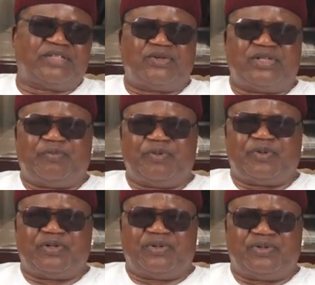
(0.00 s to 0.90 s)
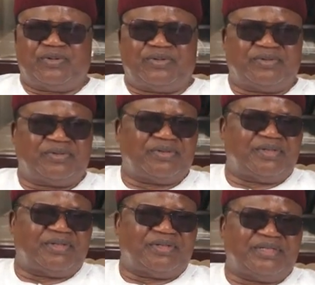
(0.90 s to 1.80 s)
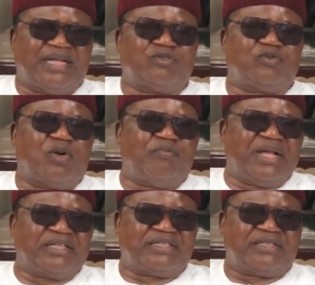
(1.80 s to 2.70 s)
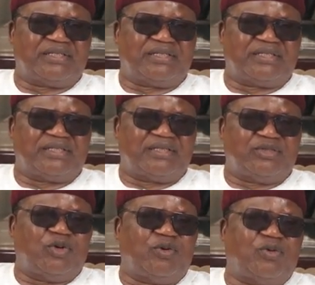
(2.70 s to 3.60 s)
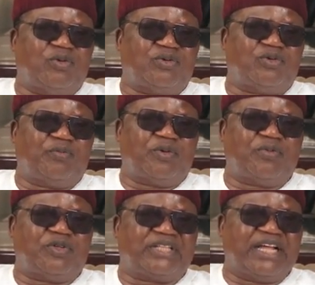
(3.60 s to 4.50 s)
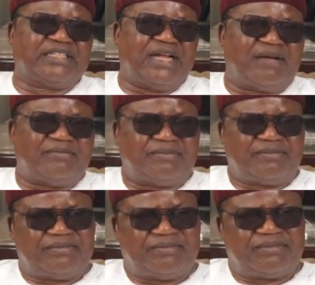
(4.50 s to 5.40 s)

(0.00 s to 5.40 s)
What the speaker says: Little did people know that it was meant to promote third term.